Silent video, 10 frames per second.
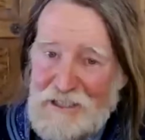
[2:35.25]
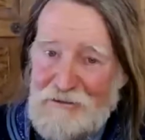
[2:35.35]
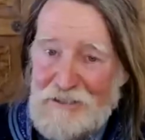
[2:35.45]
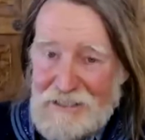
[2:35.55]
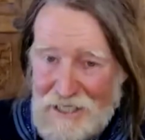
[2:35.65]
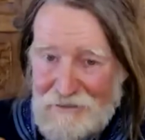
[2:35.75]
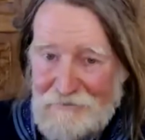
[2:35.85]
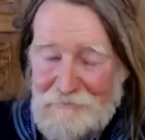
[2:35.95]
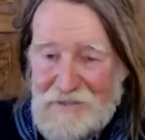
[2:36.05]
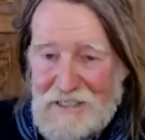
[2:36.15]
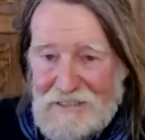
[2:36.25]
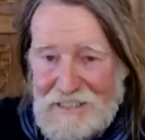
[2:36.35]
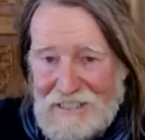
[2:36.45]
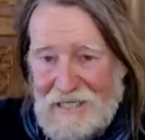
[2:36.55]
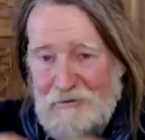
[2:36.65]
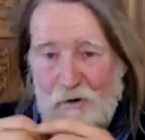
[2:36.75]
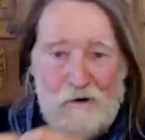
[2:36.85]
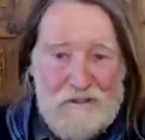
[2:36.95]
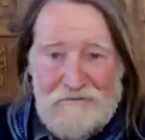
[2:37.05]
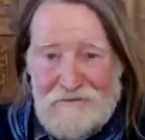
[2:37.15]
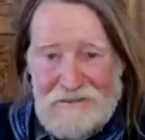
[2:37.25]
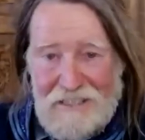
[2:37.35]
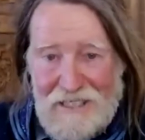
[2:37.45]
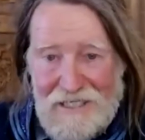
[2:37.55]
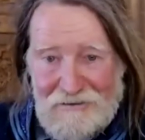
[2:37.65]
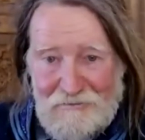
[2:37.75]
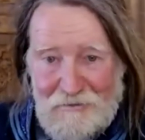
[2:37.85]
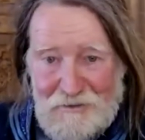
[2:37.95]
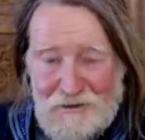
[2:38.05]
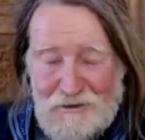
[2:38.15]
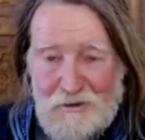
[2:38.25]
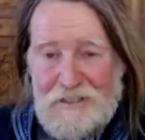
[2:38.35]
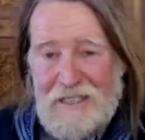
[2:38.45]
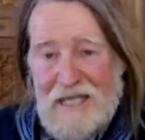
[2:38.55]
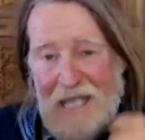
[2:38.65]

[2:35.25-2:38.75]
Now, take out oil and gas from the story